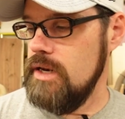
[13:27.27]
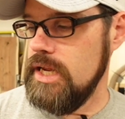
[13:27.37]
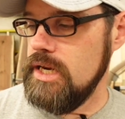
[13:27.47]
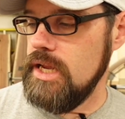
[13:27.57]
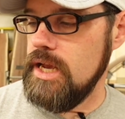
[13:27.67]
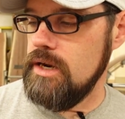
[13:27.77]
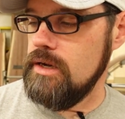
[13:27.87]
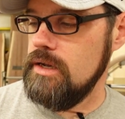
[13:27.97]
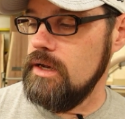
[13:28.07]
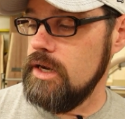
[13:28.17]
90 and
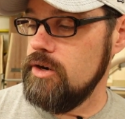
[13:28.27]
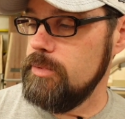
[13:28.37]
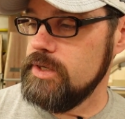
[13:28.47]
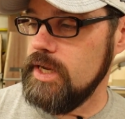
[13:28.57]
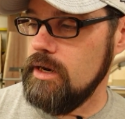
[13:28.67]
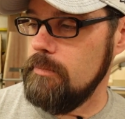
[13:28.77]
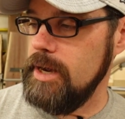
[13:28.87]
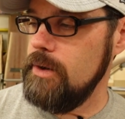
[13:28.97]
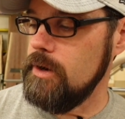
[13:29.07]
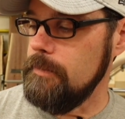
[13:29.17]
100%
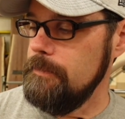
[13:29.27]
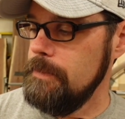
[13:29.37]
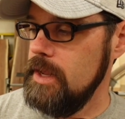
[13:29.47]
power.